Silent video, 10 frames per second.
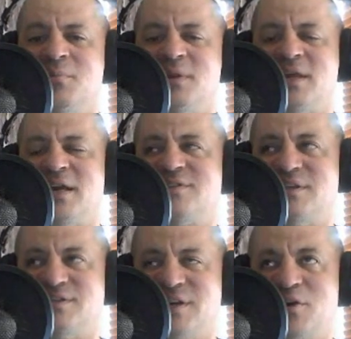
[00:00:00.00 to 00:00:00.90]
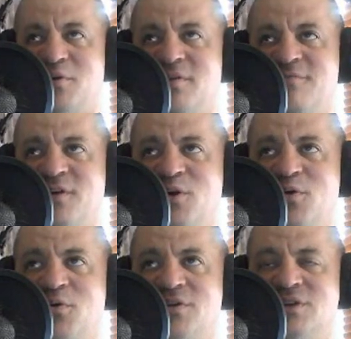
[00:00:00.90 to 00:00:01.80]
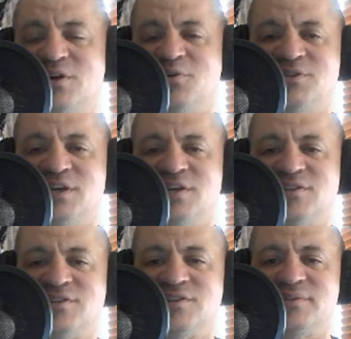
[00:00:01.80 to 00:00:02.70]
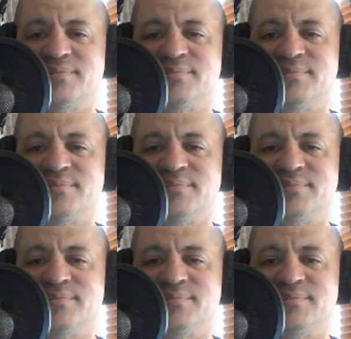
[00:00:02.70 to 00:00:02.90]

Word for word: But they get Santino on the phone. He said, who's this?